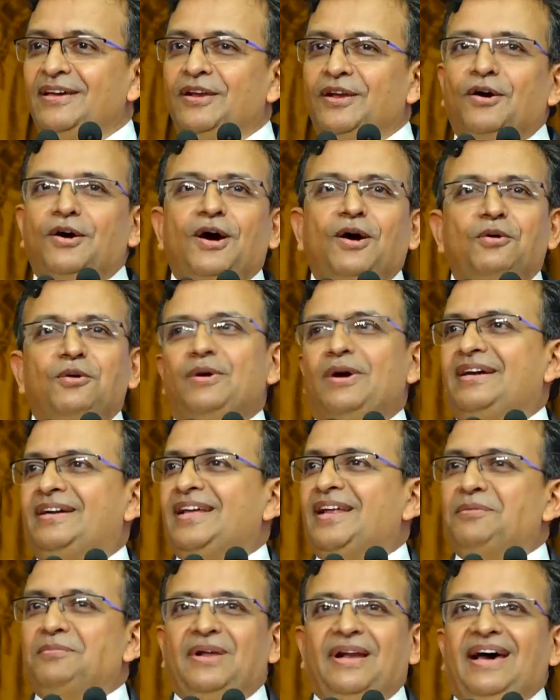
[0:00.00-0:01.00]
Now, how do I
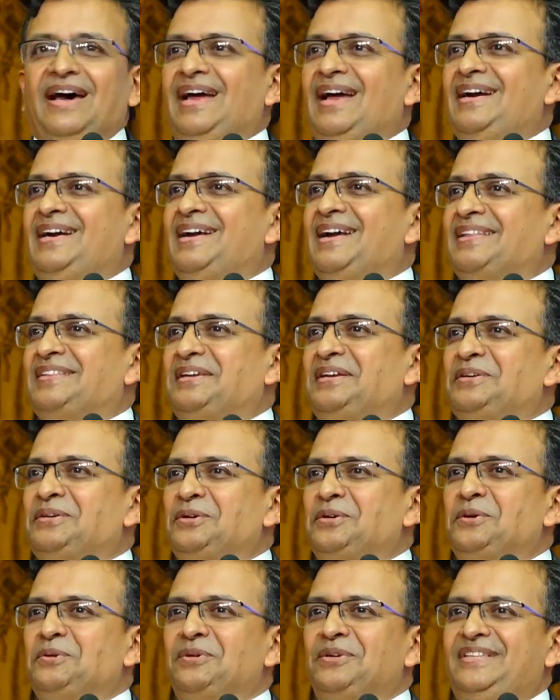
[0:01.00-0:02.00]
tell him that I had nothing to
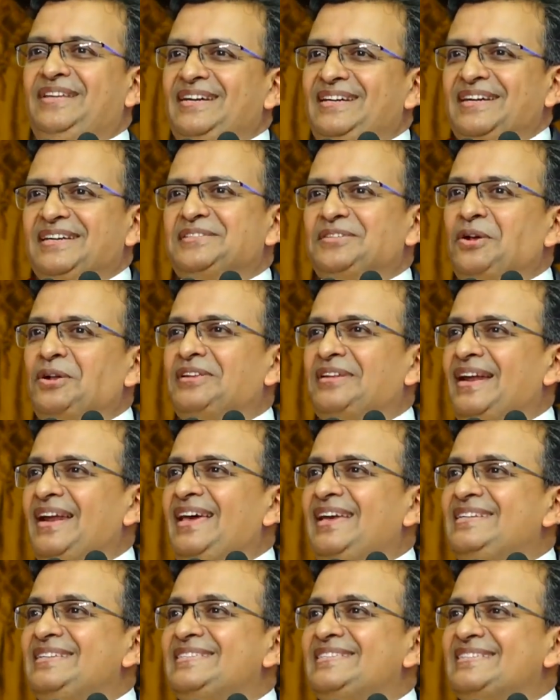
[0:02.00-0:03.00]
do with it? It is all the
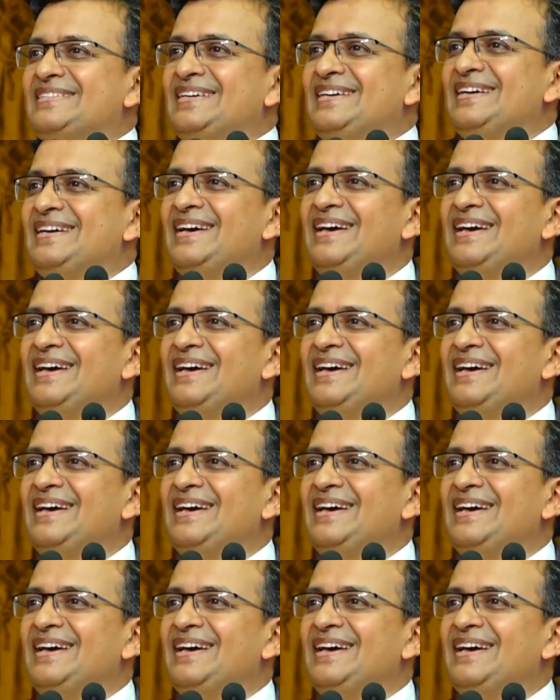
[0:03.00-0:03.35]
rains.